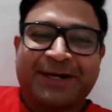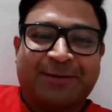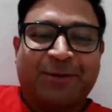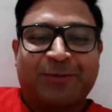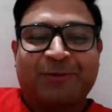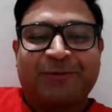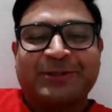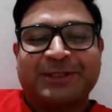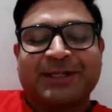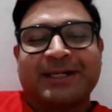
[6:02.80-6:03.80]
about my
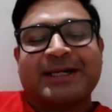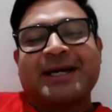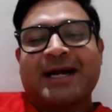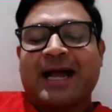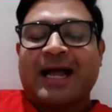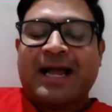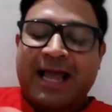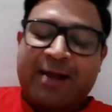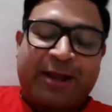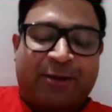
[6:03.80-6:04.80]
future. I
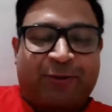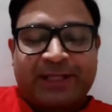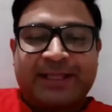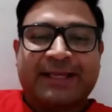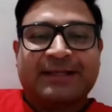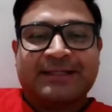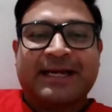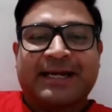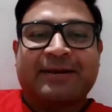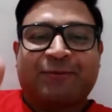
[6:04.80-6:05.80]
have everything
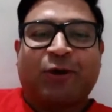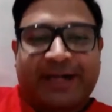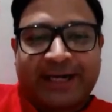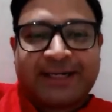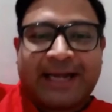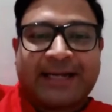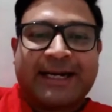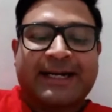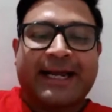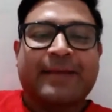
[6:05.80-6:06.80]
that I wanted at
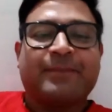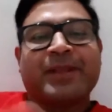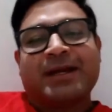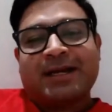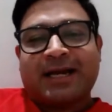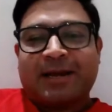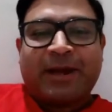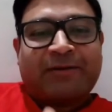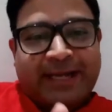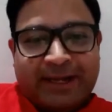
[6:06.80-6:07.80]
that time. I'm
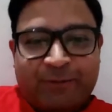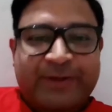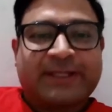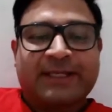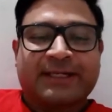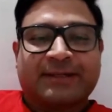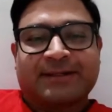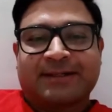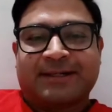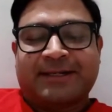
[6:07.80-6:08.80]
having everything
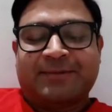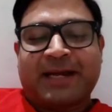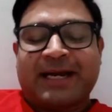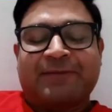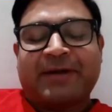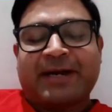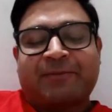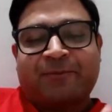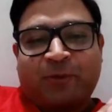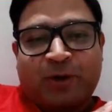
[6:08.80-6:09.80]
in my life, and
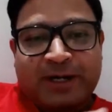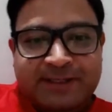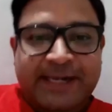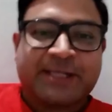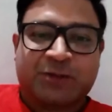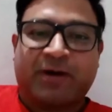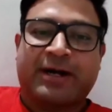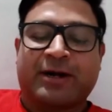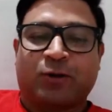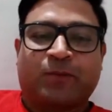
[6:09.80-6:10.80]
I'm fully
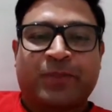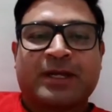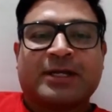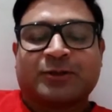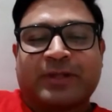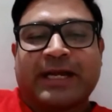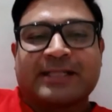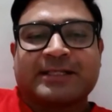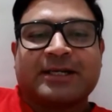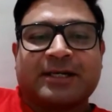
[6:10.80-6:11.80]
satisfied now. So that
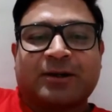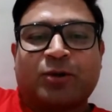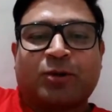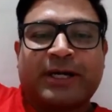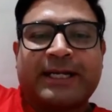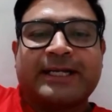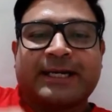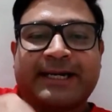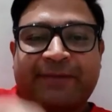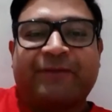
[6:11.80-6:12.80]
is the only
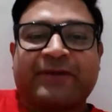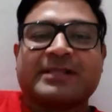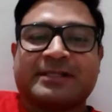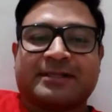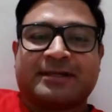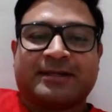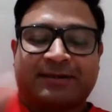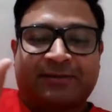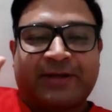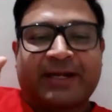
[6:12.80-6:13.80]
difference
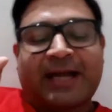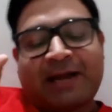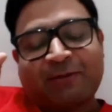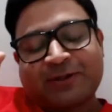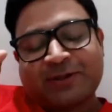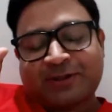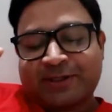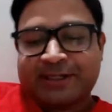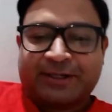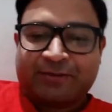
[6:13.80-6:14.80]
when I was
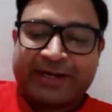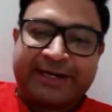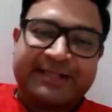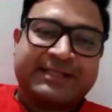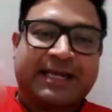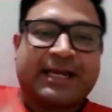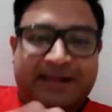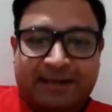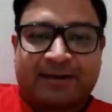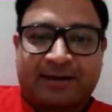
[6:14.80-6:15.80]
in 20s
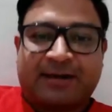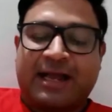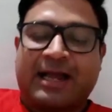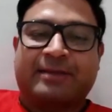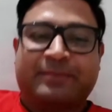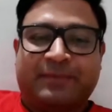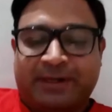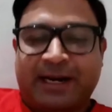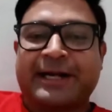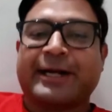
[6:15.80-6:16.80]
and I am
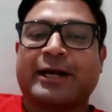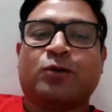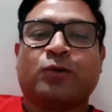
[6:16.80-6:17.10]
right now.